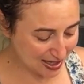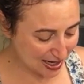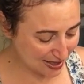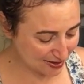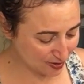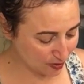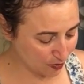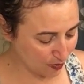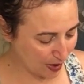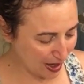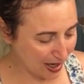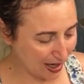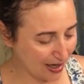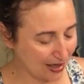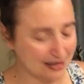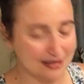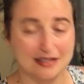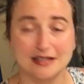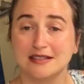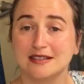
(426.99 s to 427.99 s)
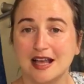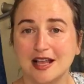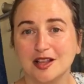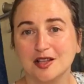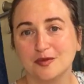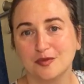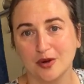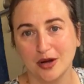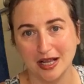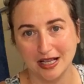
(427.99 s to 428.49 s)
as a way to
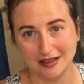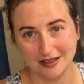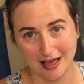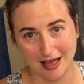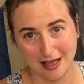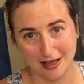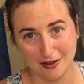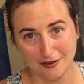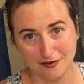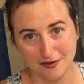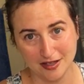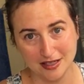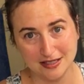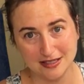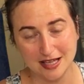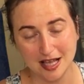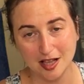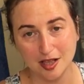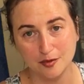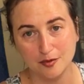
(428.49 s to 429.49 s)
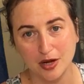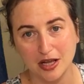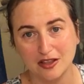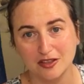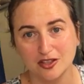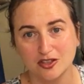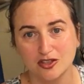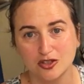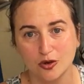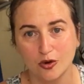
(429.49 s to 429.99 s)
celebrate life and celebrate
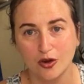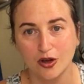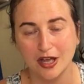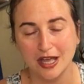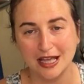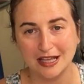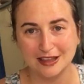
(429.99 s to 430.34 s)
the joy